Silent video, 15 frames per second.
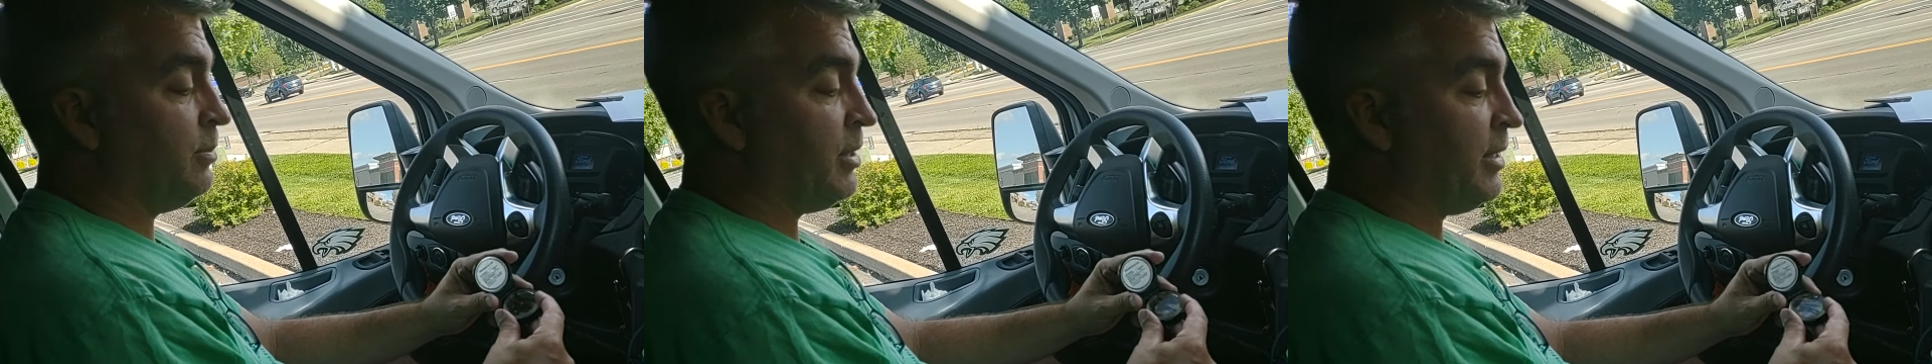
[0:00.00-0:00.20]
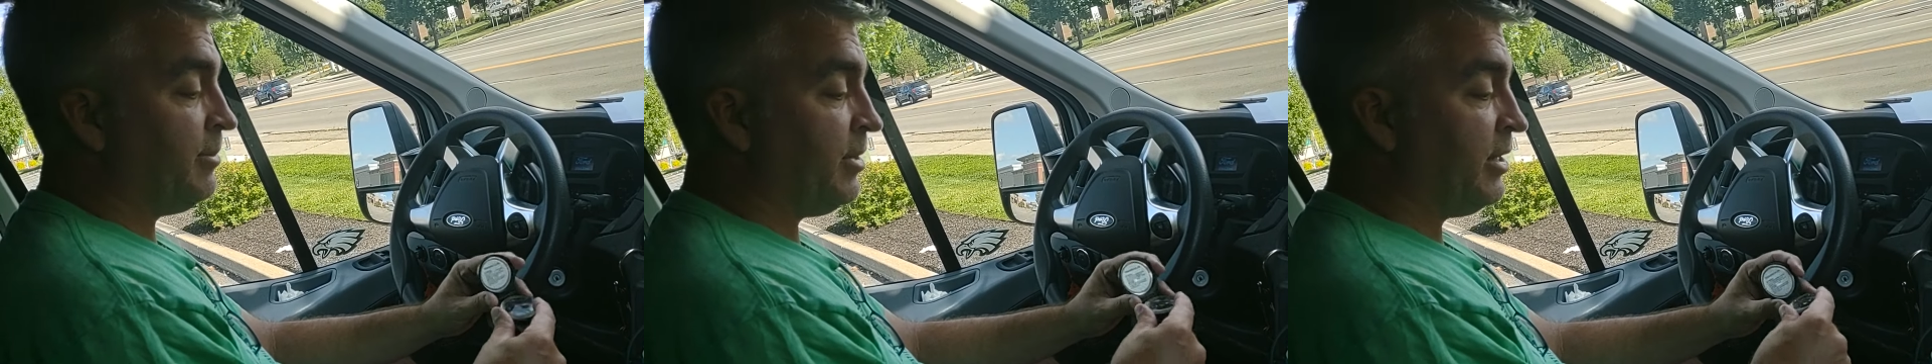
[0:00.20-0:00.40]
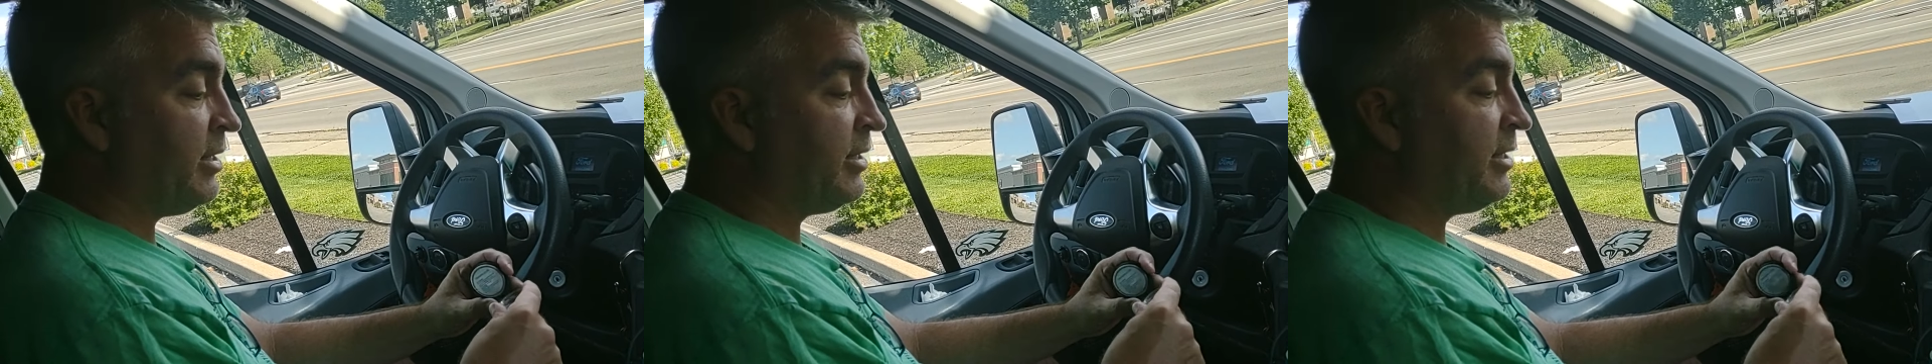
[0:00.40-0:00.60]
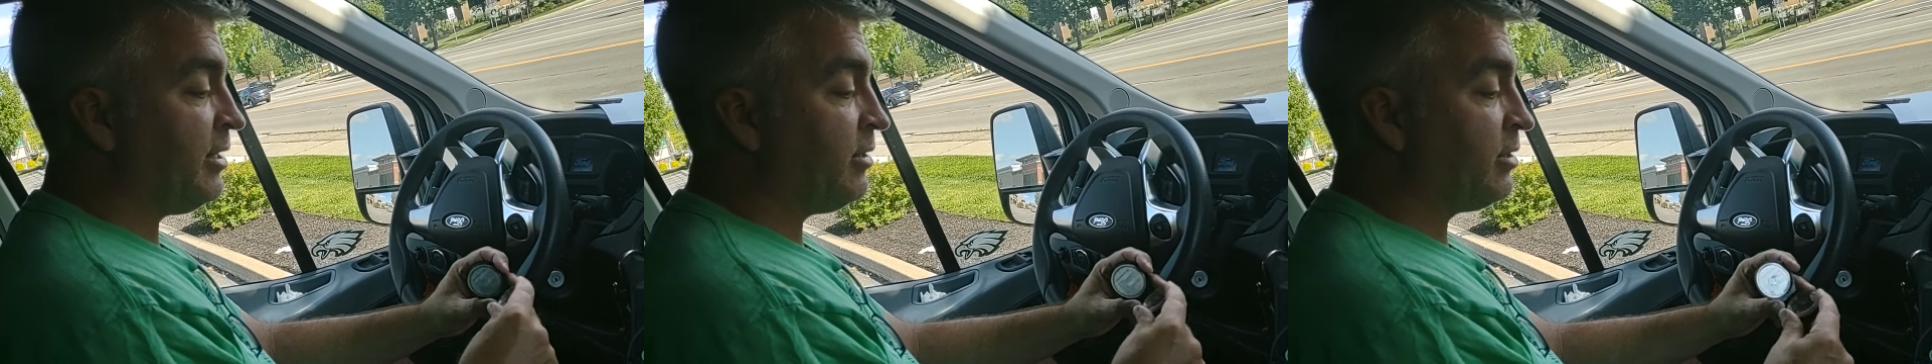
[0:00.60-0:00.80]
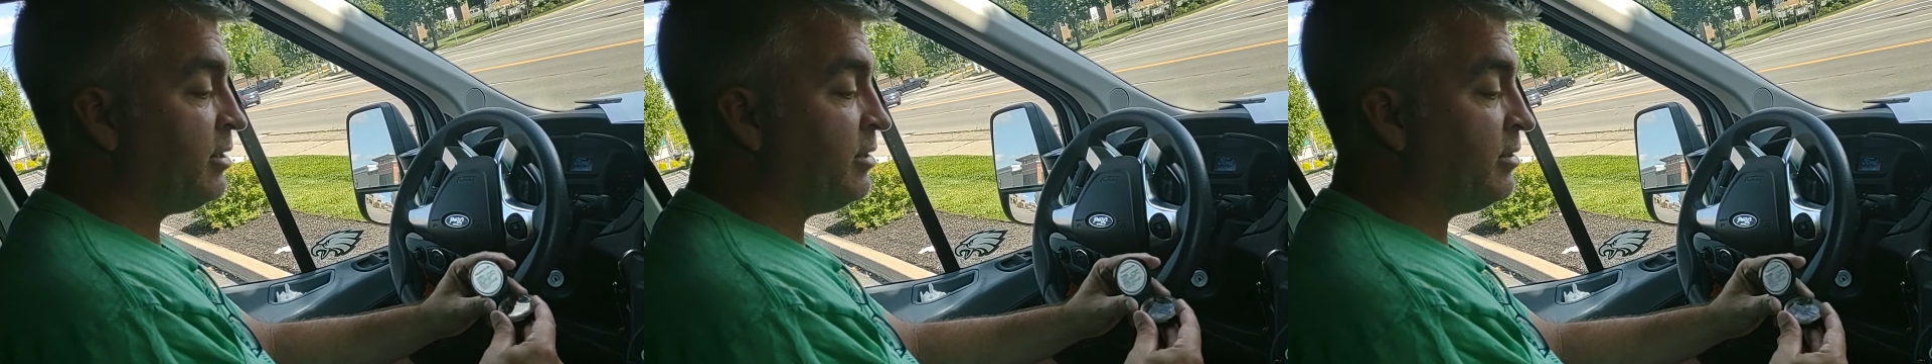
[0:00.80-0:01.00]
by my
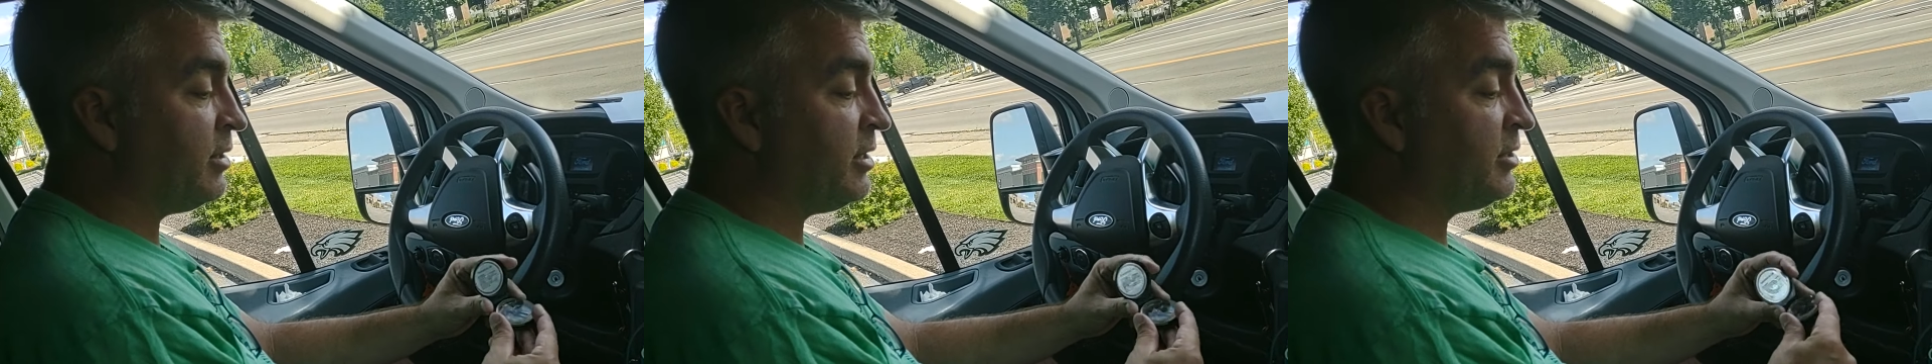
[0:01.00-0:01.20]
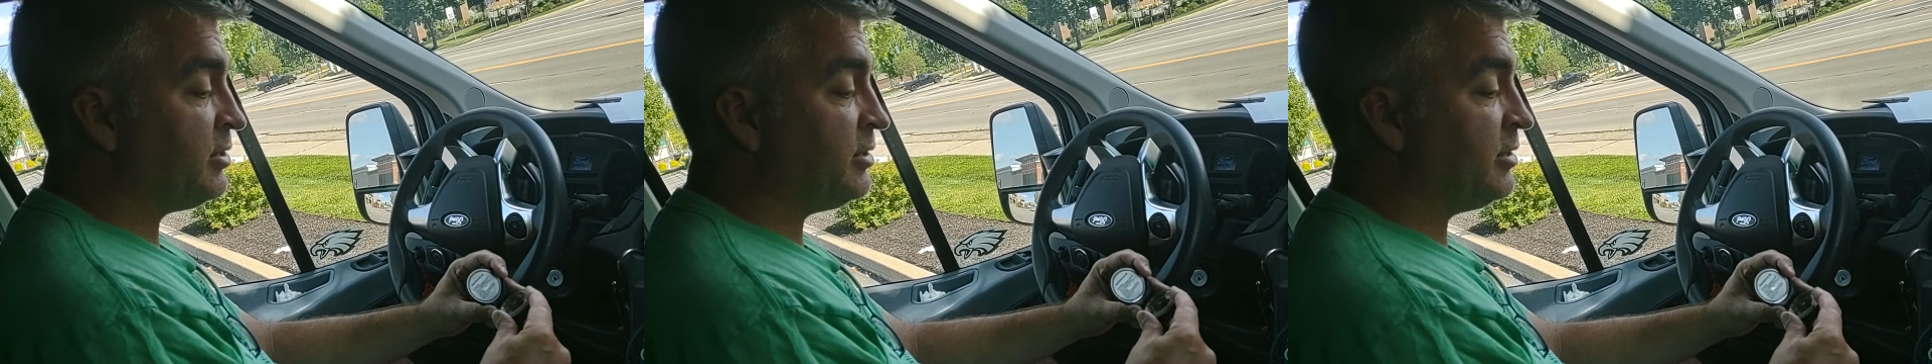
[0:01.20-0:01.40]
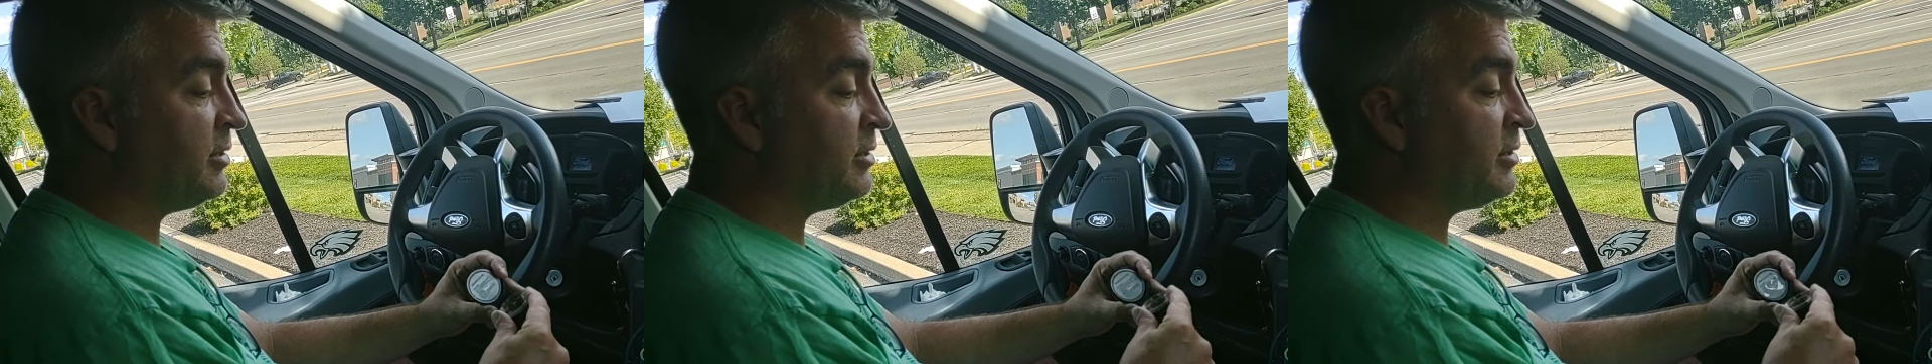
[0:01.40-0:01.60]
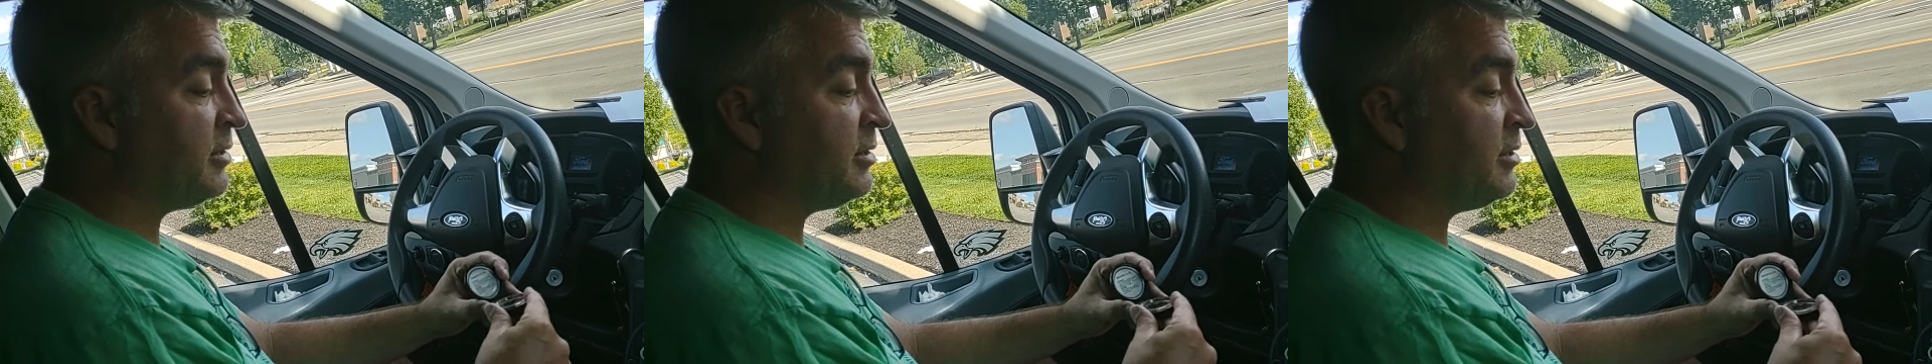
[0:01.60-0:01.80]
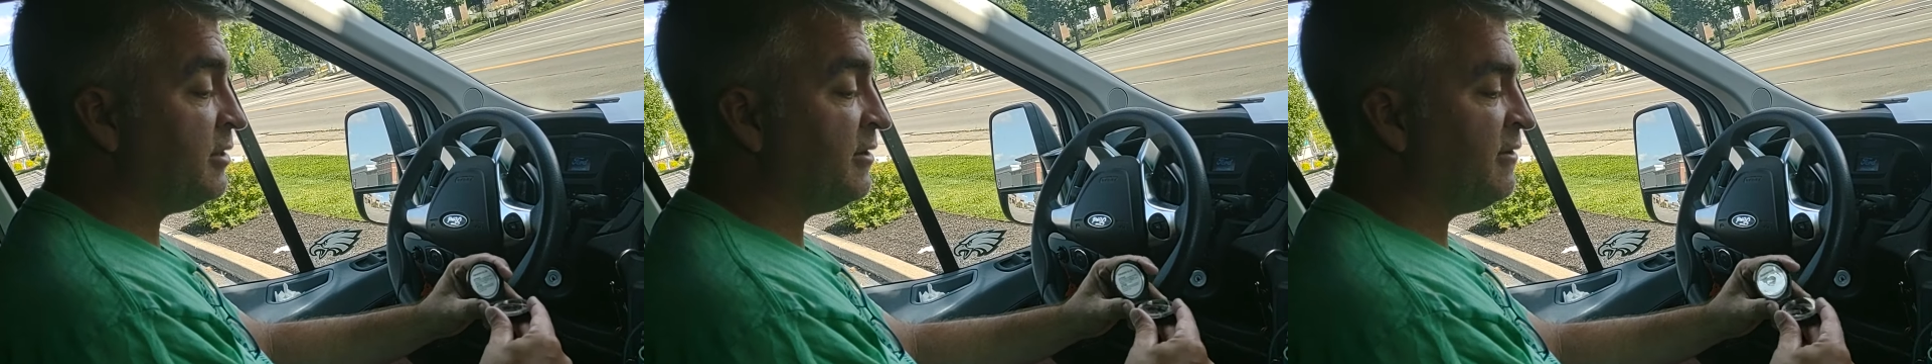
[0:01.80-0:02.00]
calculations,